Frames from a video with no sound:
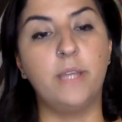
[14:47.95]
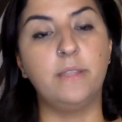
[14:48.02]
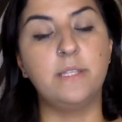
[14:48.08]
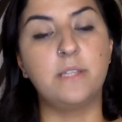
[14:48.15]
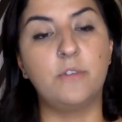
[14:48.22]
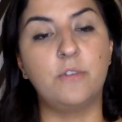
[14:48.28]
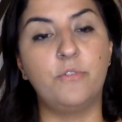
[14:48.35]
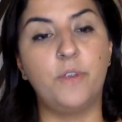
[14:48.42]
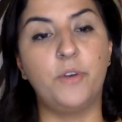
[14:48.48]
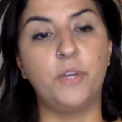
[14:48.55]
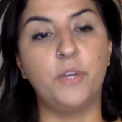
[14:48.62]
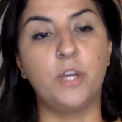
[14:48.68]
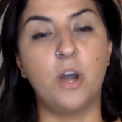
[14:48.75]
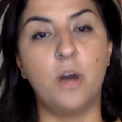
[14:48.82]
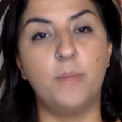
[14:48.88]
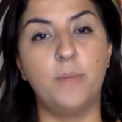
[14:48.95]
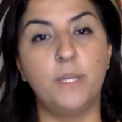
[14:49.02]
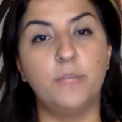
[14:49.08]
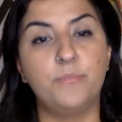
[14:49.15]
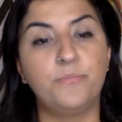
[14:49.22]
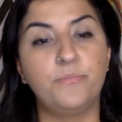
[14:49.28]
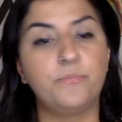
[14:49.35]
These are very
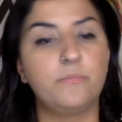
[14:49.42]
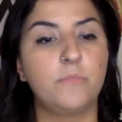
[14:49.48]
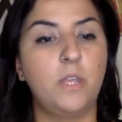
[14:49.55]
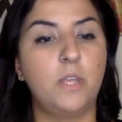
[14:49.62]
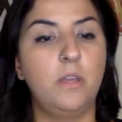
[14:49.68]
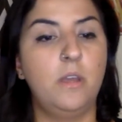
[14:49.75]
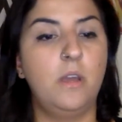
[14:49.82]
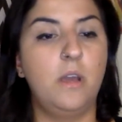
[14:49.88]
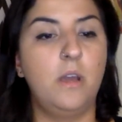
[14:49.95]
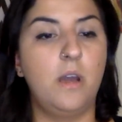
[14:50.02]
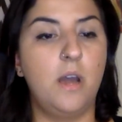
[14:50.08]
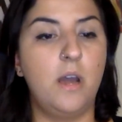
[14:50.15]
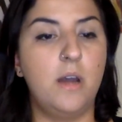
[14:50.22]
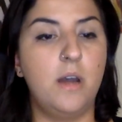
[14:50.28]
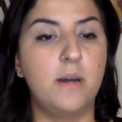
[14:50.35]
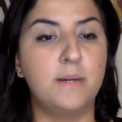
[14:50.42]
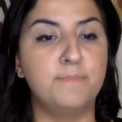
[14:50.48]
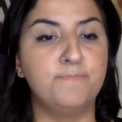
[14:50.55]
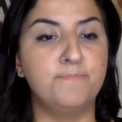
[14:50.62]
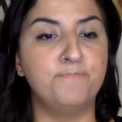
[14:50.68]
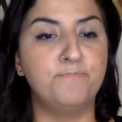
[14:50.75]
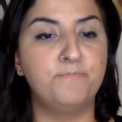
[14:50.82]
common.
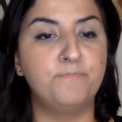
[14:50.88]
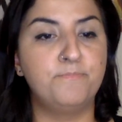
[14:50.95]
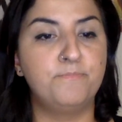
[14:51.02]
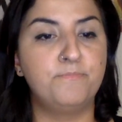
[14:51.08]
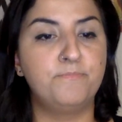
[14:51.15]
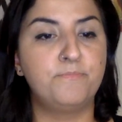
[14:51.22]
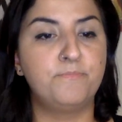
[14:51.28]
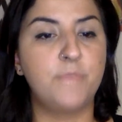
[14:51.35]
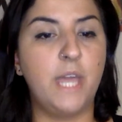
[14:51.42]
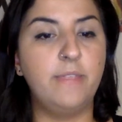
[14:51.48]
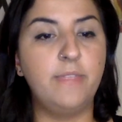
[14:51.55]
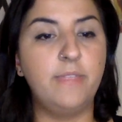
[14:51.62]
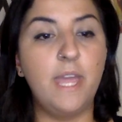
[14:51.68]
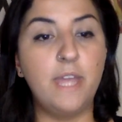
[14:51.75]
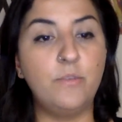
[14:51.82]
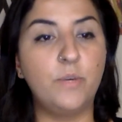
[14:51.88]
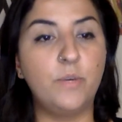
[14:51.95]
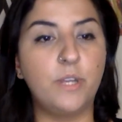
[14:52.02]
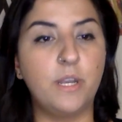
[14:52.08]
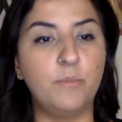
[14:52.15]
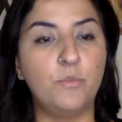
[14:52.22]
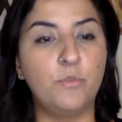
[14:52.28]
And then we're
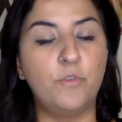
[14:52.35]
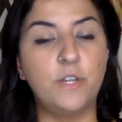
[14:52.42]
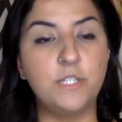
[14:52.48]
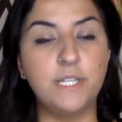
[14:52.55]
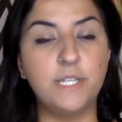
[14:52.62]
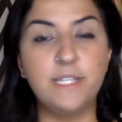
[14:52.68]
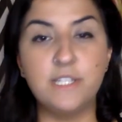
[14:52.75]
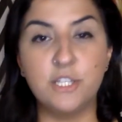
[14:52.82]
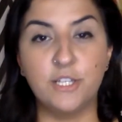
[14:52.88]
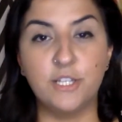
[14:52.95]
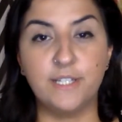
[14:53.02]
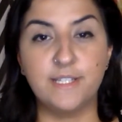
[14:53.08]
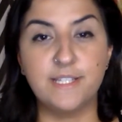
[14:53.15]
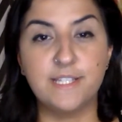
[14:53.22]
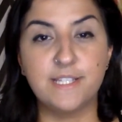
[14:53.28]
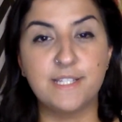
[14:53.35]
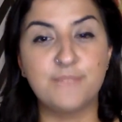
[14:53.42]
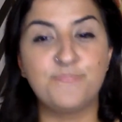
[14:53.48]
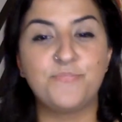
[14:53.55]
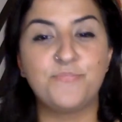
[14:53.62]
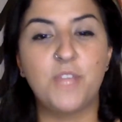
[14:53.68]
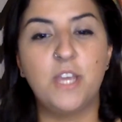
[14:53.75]
going to move on to insulins.
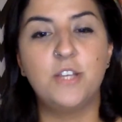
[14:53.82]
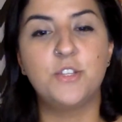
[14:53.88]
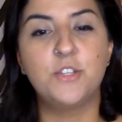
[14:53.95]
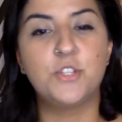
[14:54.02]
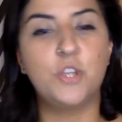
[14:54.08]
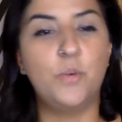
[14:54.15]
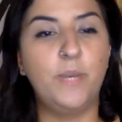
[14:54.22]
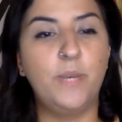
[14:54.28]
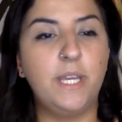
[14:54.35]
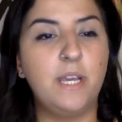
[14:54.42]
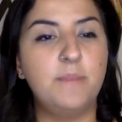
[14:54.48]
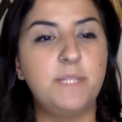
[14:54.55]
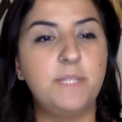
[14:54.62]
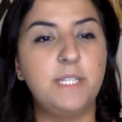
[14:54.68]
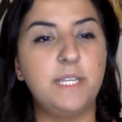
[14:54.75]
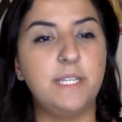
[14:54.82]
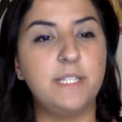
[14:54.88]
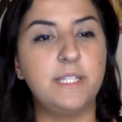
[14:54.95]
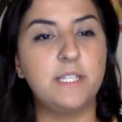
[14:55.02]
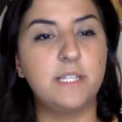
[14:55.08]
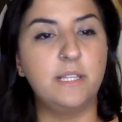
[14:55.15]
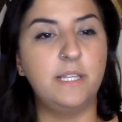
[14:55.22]
So when it comes to
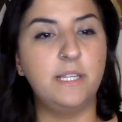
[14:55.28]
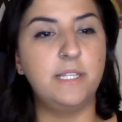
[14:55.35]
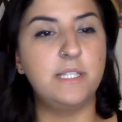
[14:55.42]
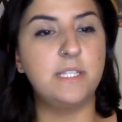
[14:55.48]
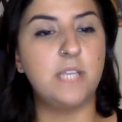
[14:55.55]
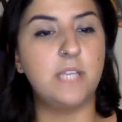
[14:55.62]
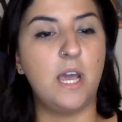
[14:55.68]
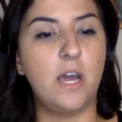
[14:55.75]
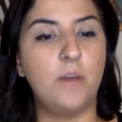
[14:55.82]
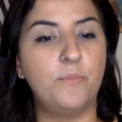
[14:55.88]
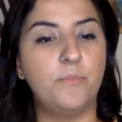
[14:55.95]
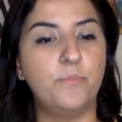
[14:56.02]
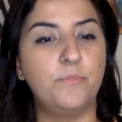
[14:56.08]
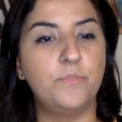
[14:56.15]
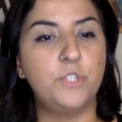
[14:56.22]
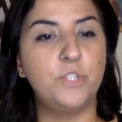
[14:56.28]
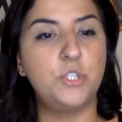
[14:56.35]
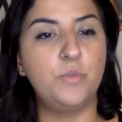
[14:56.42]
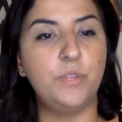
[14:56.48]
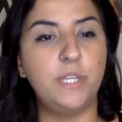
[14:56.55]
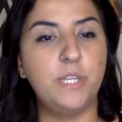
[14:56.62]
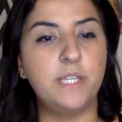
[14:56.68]
insulins,
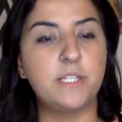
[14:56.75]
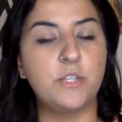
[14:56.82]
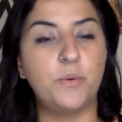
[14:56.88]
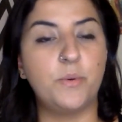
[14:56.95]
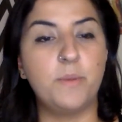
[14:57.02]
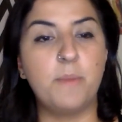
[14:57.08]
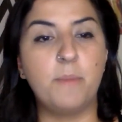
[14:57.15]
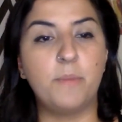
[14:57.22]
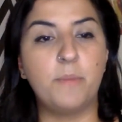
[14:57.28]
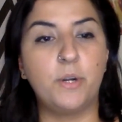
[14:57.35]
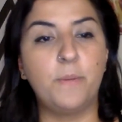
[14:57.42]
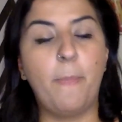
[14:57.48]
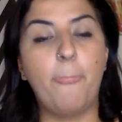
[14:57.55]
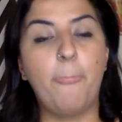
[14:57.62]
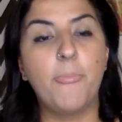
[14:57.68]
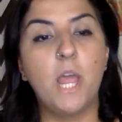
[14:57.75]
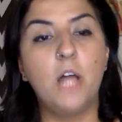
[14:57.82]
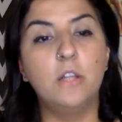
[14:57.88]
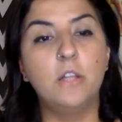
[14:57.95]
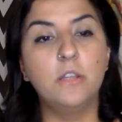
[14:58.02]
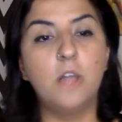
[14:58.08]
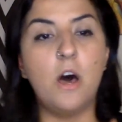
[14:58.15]
two things to remember.
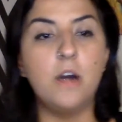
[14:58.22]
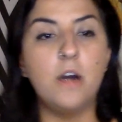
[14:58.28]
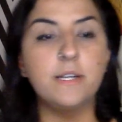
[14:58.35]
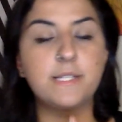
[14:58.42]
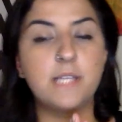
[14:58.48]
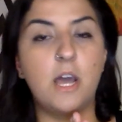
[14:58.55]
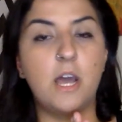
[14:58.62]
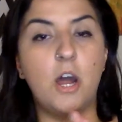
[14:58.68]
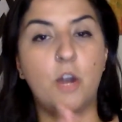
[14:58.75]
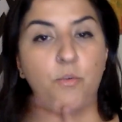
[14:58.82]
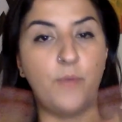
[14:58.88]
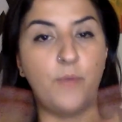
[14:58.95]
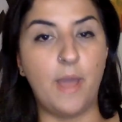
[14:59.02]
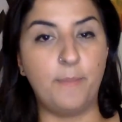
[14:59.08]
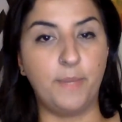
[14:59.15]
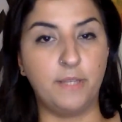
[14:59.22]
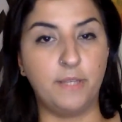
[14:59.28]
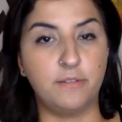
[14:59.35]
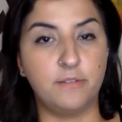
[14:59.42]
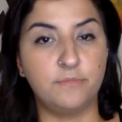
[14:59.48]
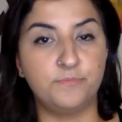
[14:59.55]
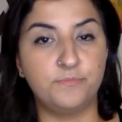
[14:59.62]
Logs are rapid.